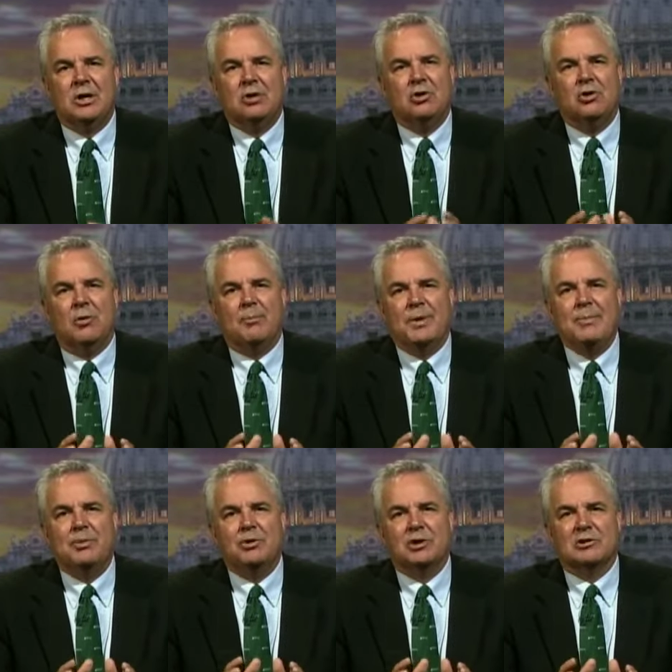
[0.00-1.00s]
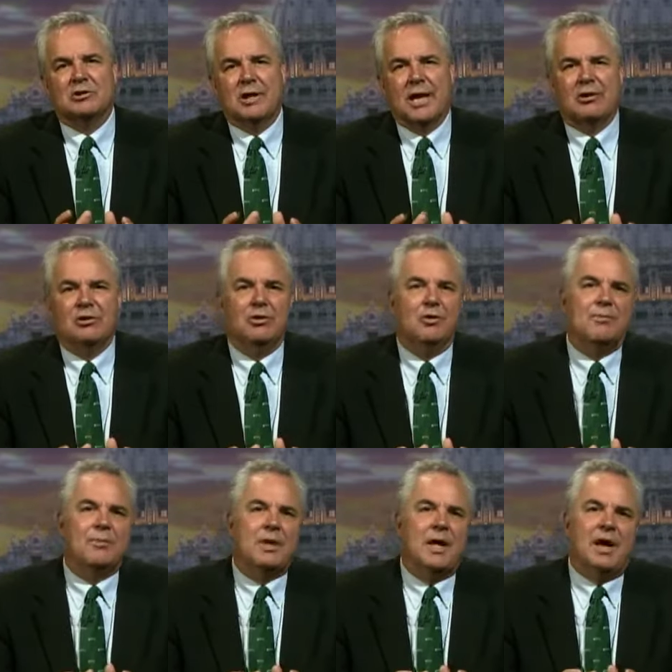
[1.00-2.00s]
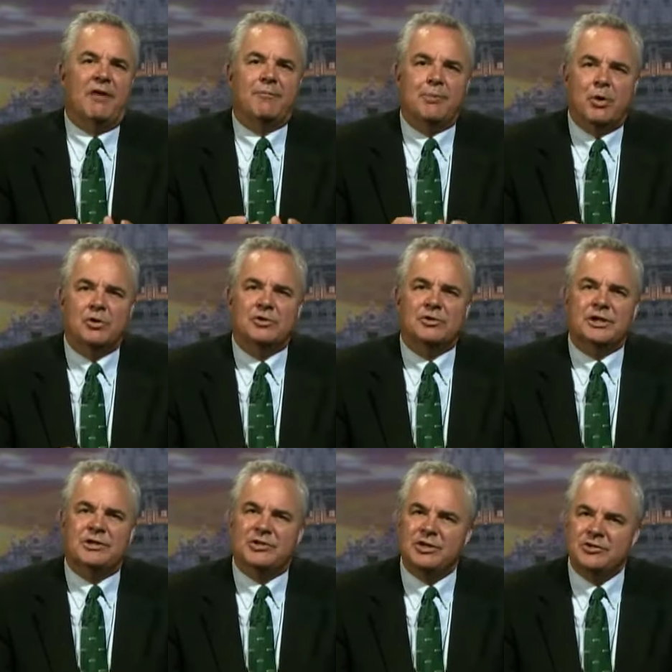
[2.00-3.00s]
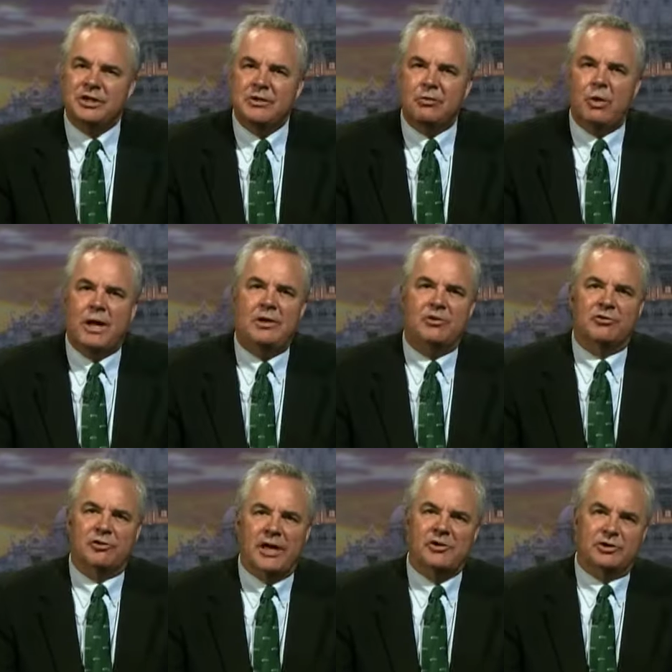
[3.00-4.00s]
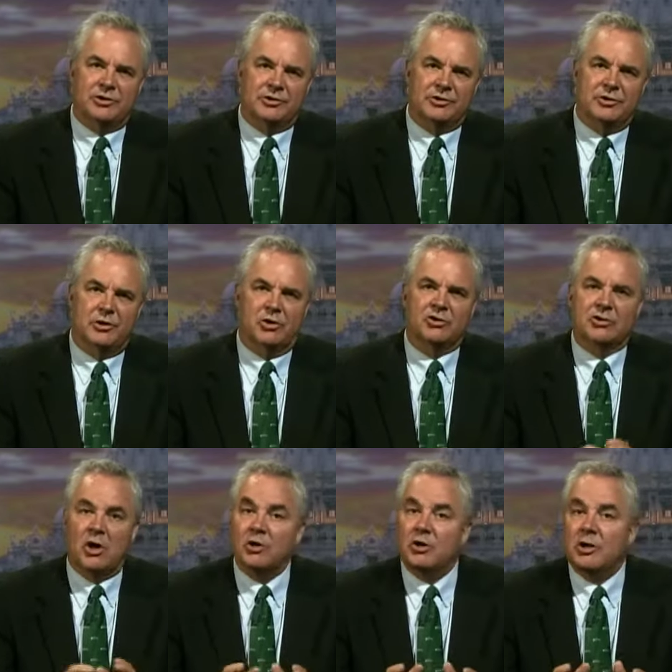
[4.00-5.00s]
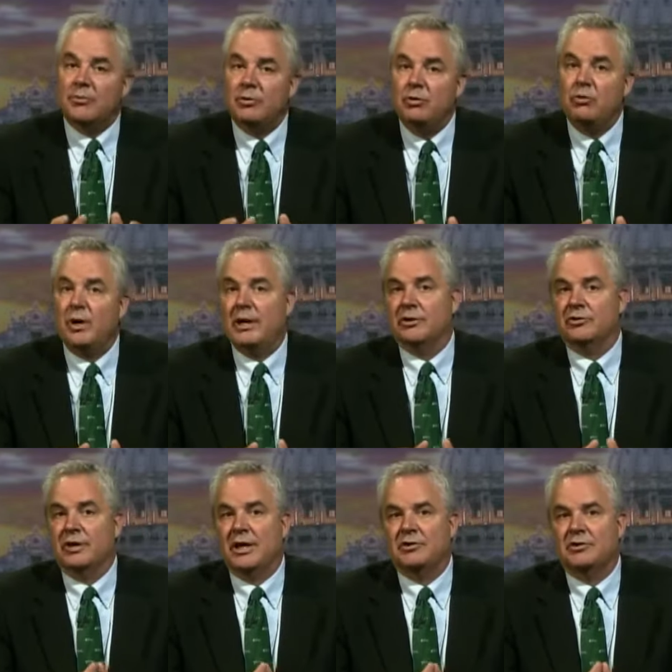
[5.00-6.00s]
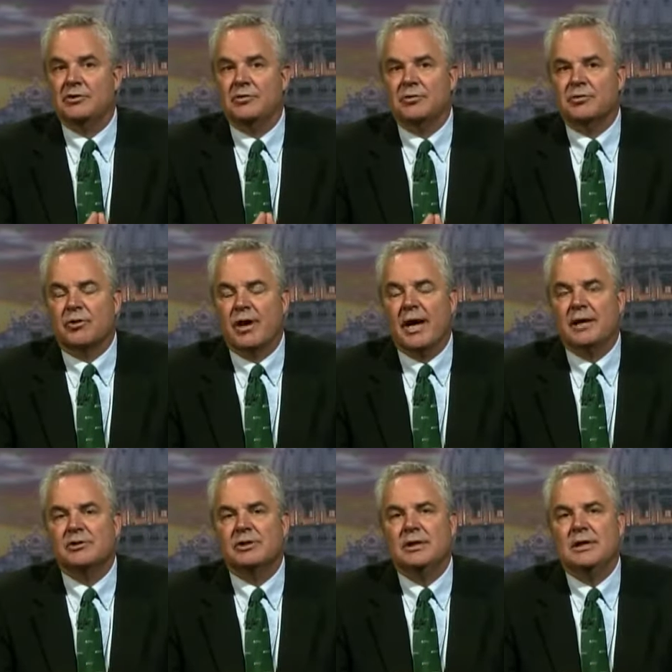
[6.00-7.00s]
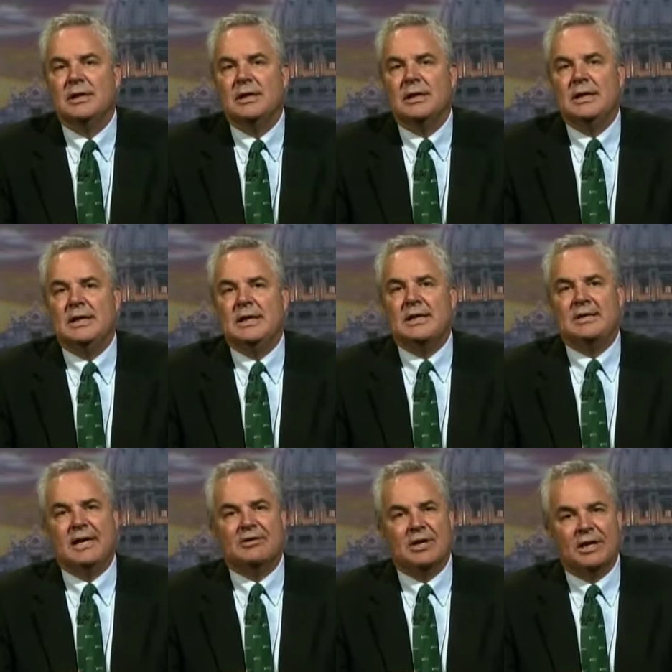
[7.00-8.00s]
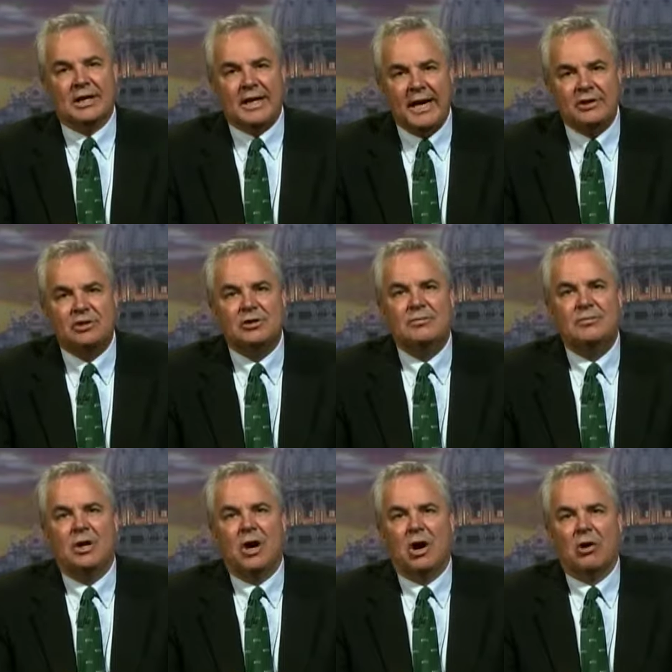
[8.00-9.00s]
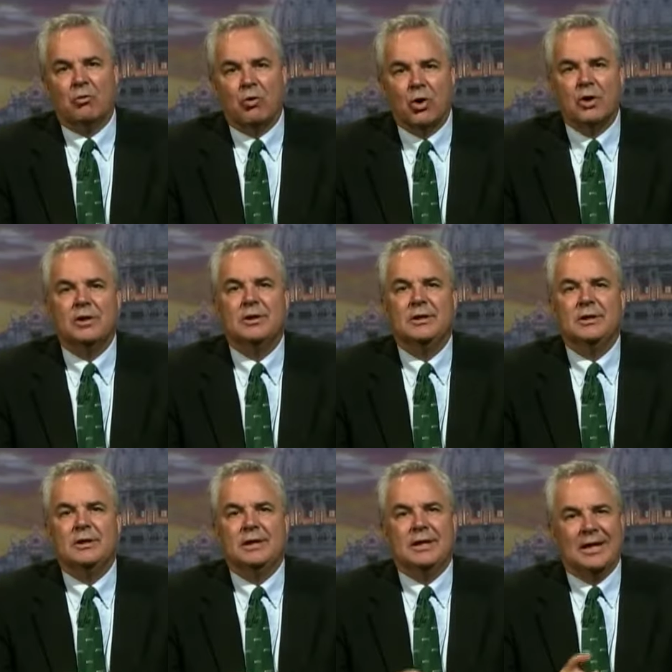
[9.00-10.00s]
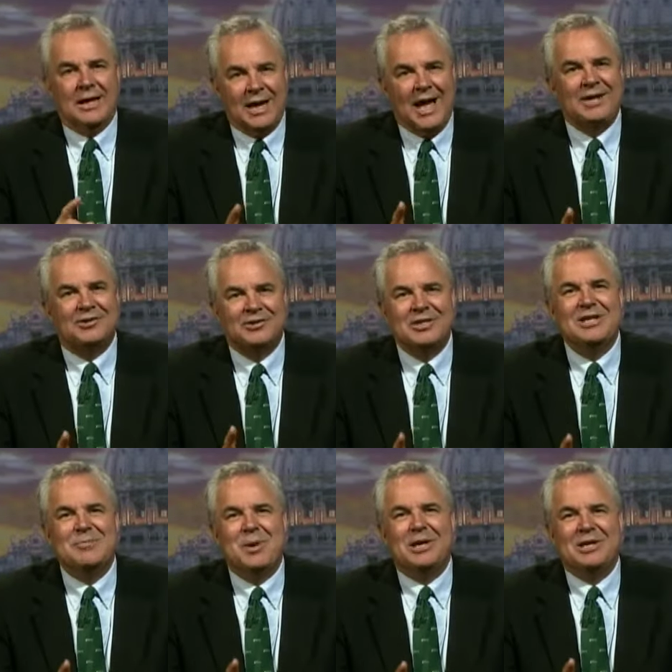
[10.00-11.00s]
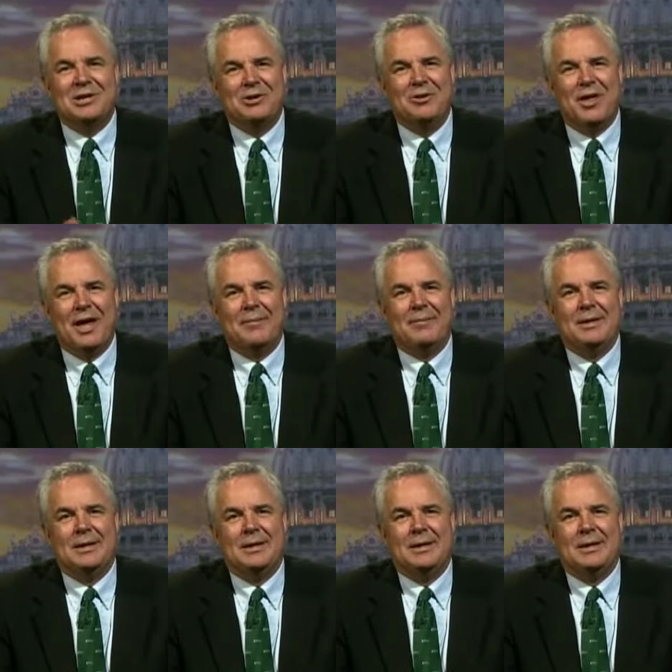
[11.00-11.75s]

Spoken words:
You know, people just like you have purchased existing radio stations or started up new radio stations from scratch. It takes dedication, hard work, and a lot of seed money to do that.